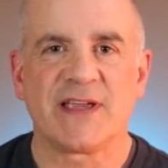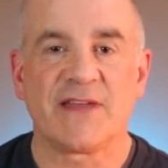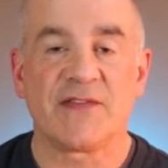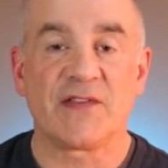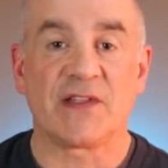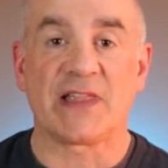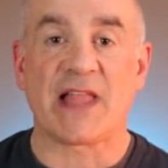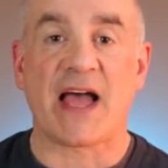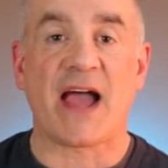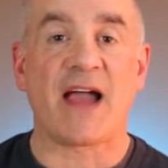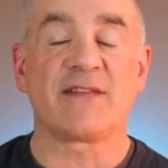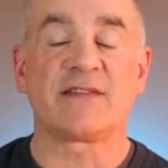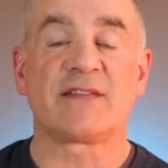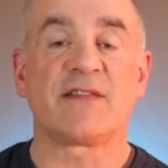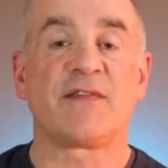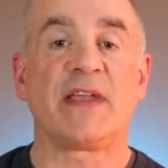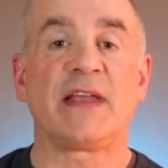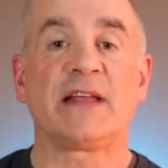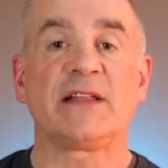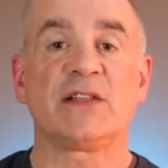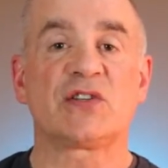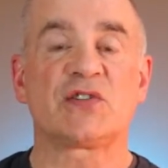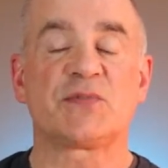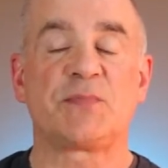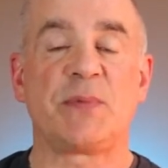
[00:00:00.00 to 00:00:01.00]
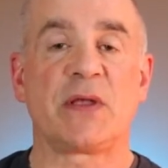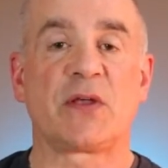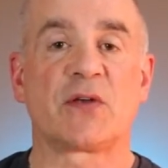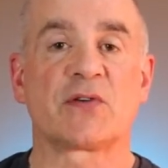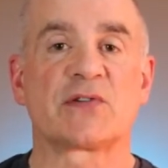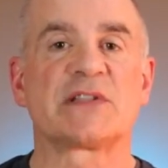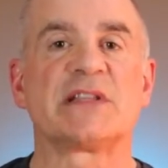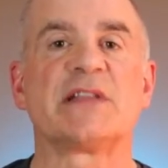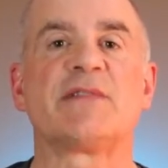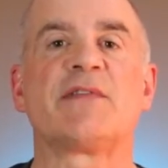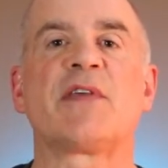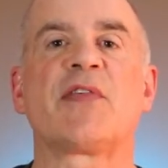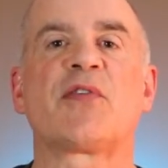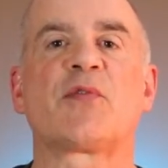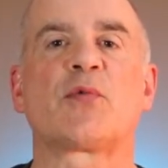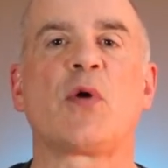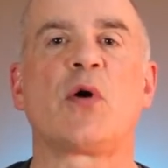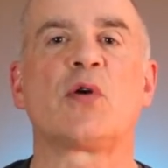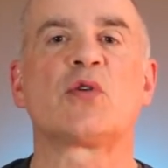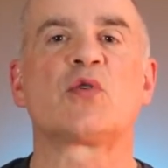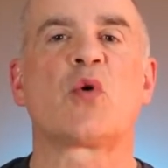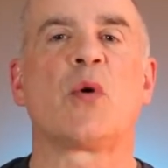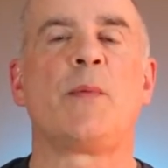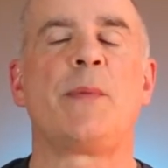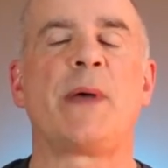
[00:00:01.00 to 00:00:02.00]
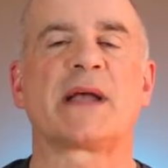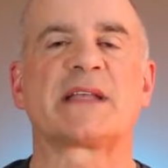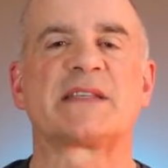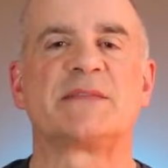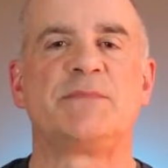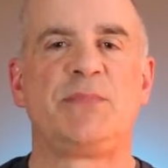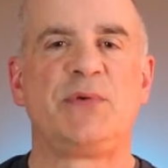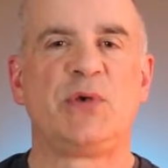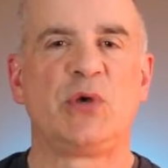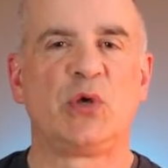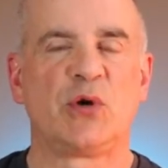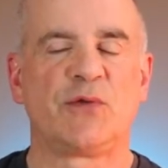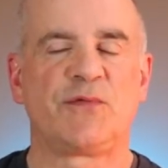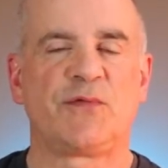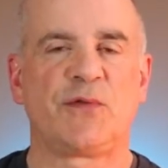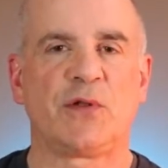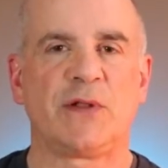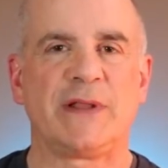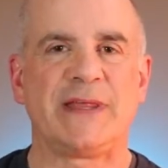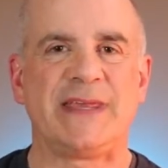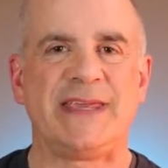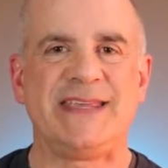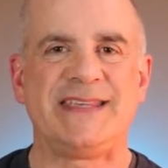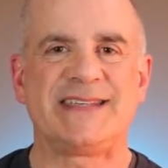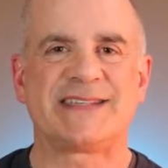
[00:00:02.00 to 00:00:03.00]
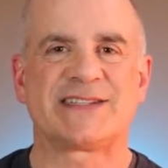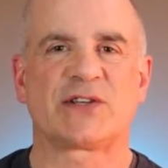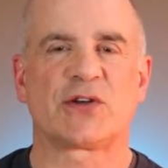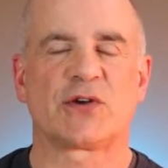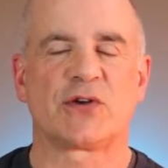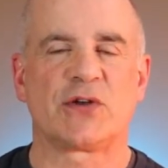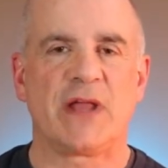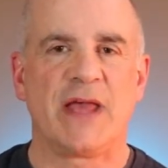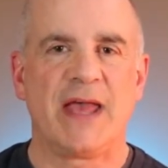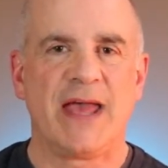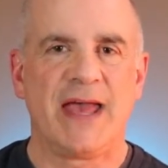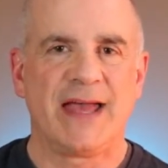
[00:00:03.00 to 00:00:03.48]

in the lives of English speakers living throughout Quebec's beautiful eastern